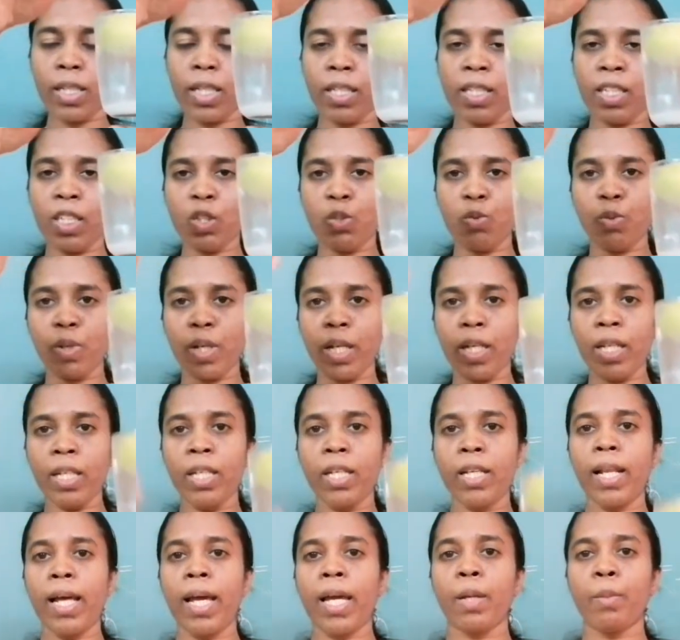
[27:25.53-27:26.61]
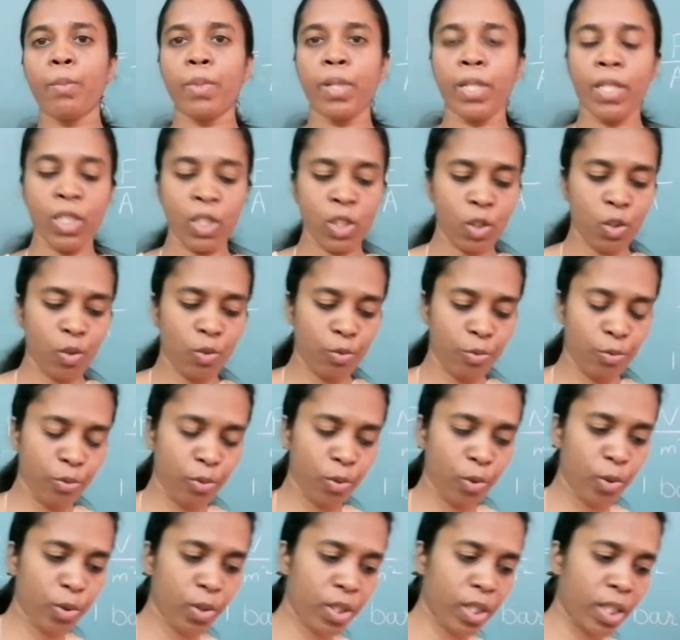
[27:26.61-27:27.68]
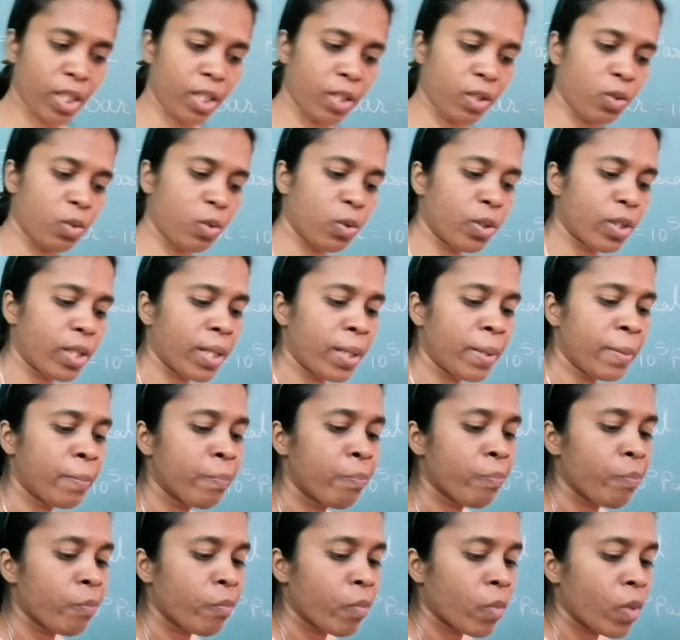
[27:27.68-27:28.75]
That is why lime is floating. Okay.